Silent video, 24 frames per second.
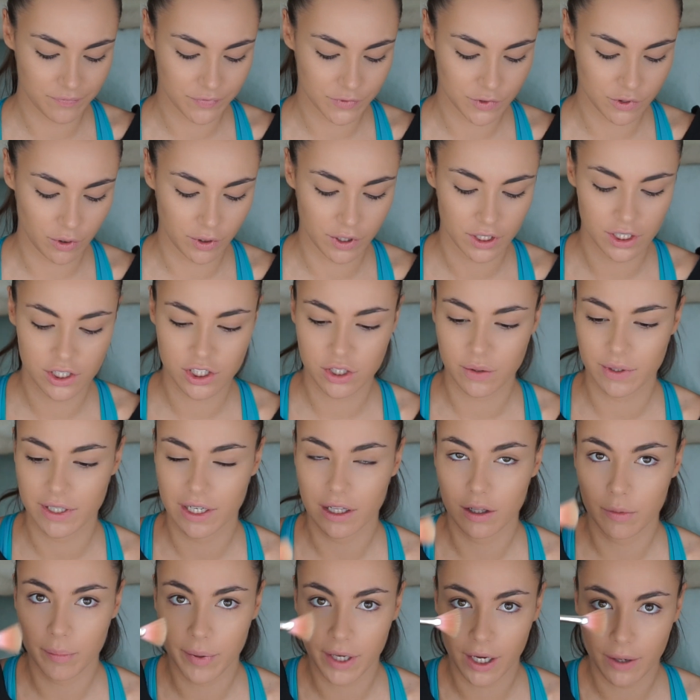So I'm going to do a
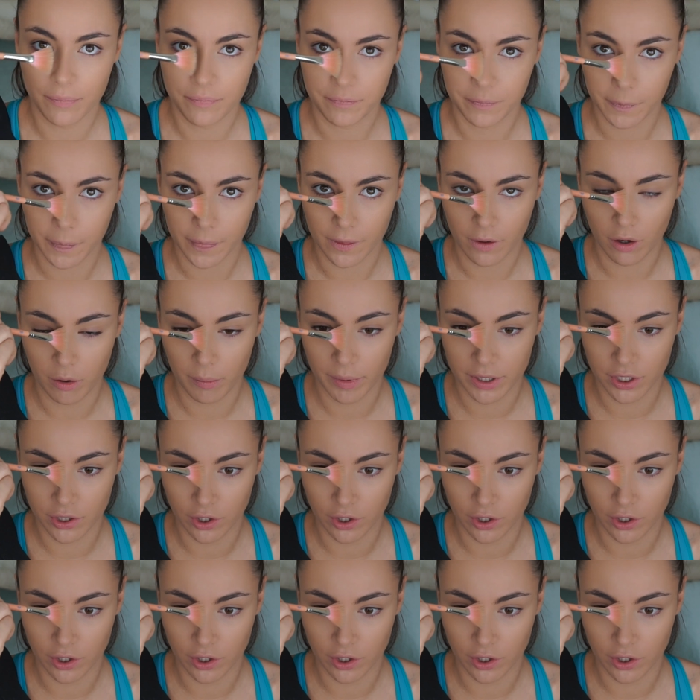little bit on my